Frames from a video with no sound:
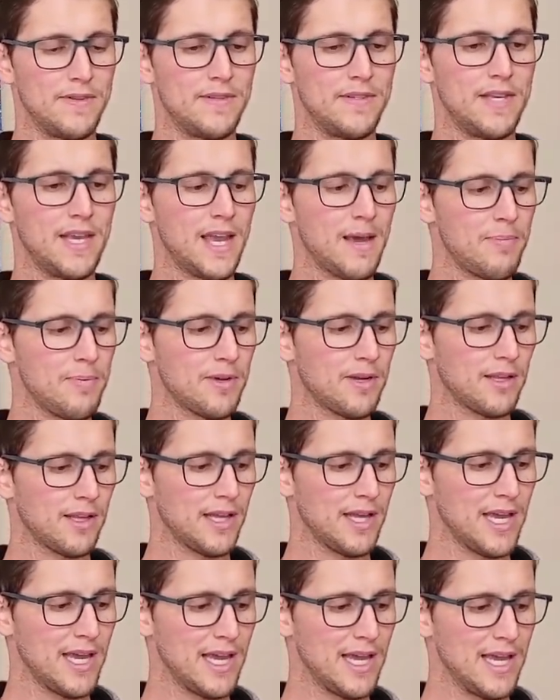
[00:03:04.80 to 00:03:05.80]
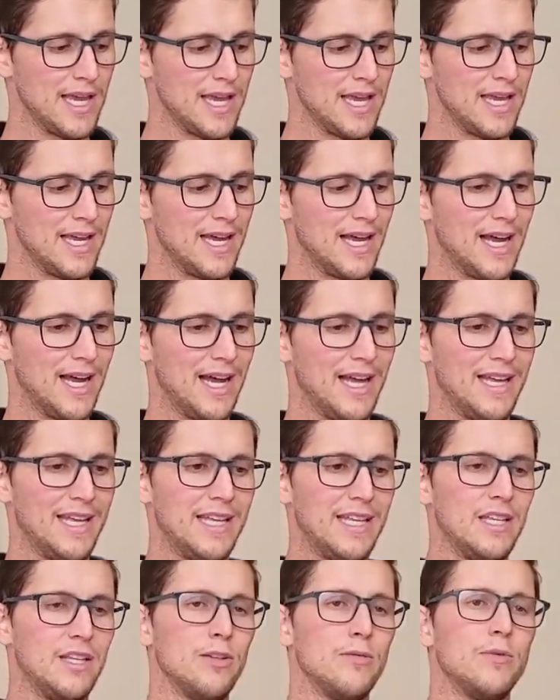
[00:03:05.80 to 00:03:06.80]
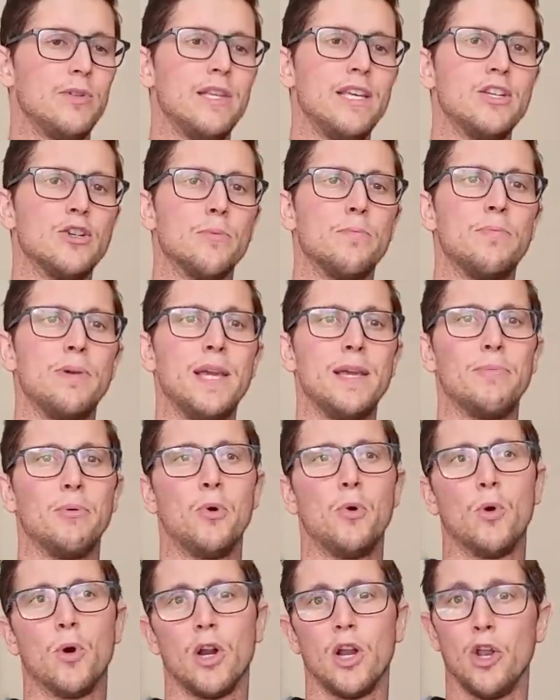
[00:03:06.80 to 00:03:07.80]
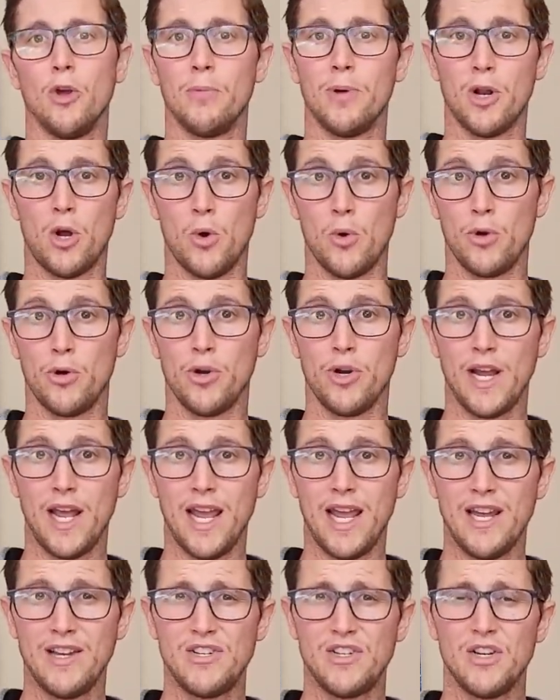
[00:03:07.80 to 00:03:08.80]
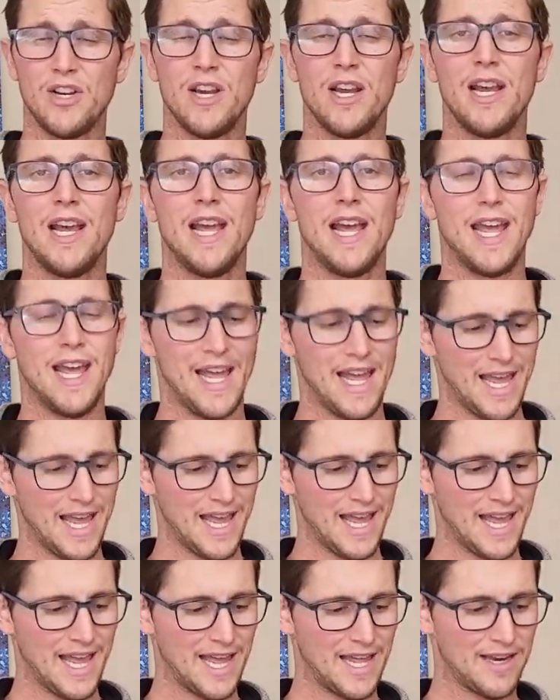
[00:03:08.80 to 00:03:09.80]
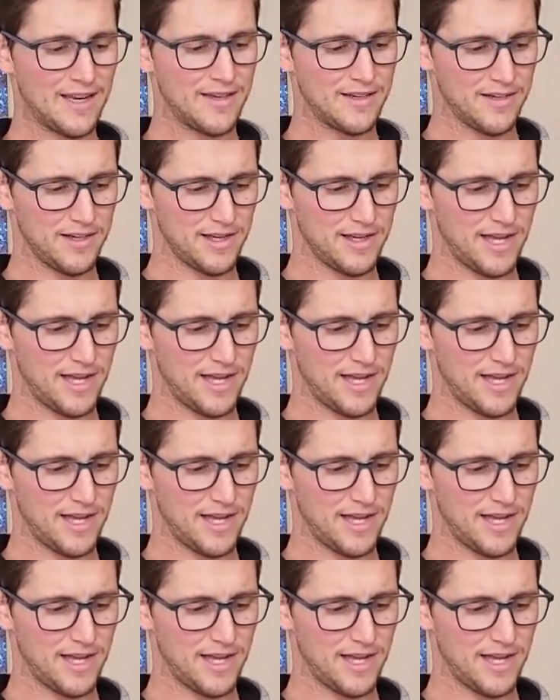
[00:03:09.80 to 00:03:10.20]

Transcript: typically these are people who are a little bit older in age, and